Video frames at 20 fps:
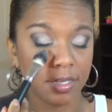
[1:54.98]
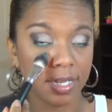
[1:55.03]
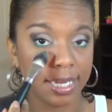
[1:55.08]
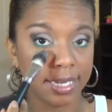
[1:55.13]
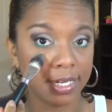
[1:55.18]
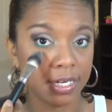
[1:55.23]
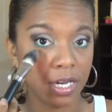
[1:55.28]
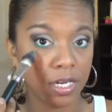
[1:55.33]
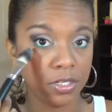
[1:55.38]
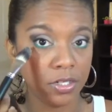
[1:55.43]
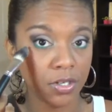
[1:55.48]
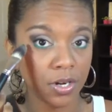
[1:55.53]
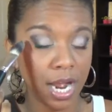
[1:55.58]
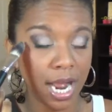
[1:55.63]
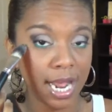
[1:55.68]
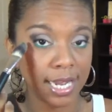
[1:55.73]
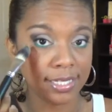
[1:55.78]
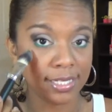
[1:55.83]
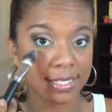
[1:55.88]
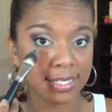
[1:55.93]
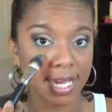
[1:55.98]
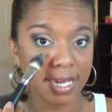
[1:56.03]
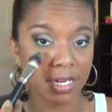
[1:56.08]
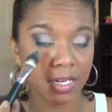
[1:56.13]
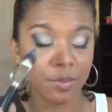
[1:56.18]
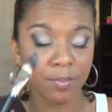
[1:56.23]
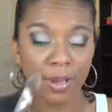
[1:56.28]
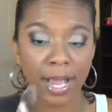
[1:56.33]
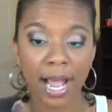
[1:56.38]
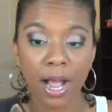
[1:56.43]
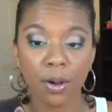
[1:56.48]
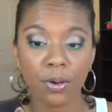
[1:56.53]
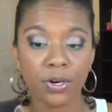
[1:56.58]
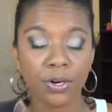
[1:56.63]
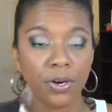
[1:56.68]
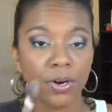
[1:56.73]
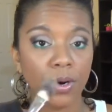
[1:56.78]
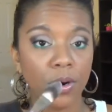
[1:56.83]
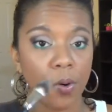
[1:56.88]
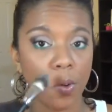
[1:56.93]
like an under eye setting
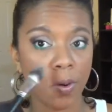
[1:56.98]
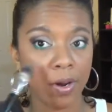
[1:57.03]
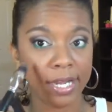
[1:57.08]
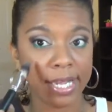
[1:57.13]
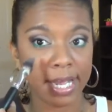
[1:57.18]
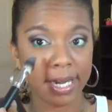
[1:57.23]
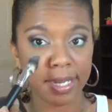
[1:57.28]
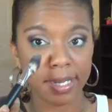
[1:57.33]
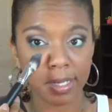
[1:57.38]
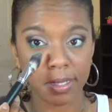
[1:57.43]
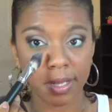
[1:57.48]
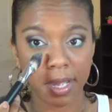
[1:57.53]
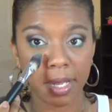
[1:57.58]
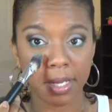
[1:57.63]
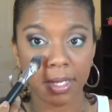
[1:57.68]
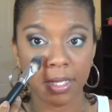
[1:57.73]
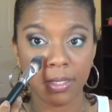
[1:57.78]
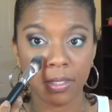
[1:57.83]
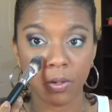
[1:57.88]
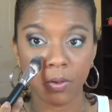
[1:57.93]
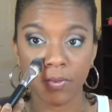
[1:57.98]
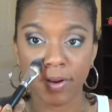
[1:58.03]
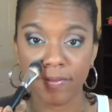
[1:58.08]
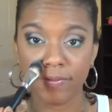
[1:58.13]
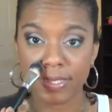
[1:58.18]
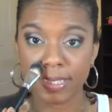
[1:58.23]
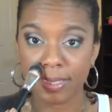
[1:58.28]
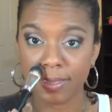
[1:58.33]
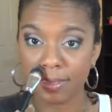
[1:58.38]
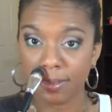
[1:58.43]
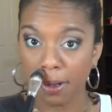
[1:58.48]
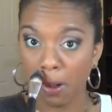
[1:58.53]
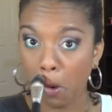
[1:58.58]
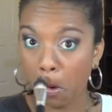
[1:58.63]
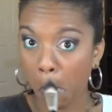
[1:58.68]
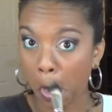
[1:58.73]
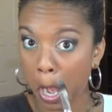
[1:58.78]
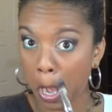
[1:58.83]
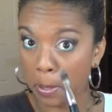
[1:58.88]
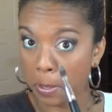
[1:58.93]
powder, or getting like in the crevices, like
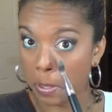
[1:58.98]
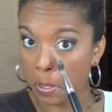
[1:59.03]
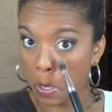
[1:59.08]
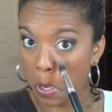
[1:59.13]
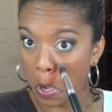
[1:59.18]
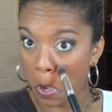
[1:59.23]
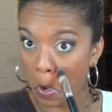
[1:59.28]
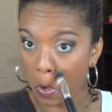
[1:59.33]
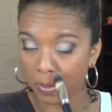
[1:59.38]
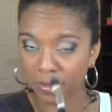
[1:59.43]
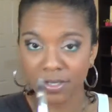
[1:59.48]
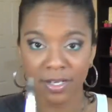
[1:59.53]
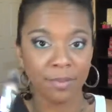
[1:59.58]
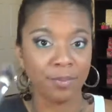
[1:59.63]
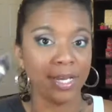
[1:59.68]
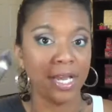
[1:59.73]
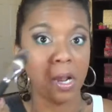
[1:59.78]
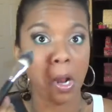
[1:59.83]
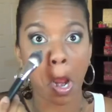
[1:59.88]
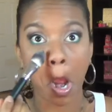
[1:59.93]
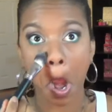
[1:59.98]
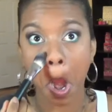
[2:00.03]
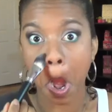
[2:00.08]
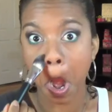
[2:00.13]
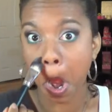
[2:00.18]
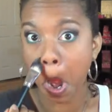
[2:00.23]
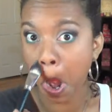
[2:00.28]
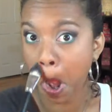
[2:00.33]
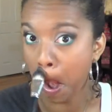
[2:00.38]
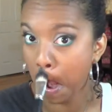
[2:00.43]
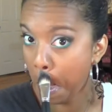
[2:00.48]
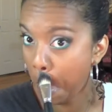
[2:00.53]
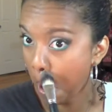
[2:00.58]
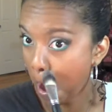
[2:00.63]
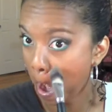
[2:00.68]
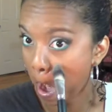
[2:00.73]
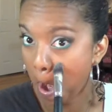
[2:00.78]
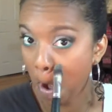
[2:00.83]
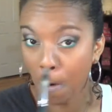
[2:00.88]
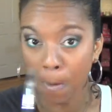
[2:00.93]
around the nose. Look at me,
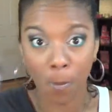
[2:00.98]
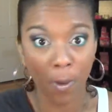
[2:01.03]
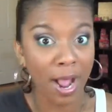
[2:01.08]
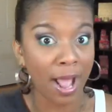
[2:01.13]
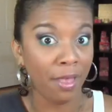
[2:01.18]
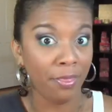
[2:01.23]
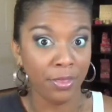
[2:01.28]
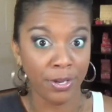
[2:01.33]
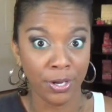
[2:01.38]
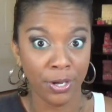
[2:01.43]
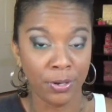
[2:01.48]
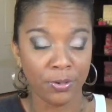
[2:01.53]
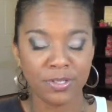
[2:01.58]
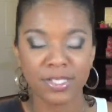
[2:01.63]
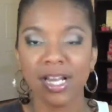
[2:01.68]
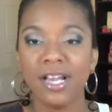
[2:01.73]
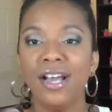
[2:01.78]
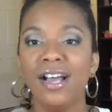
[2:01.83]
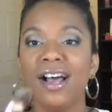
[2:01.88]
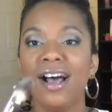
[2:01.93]
around the nose.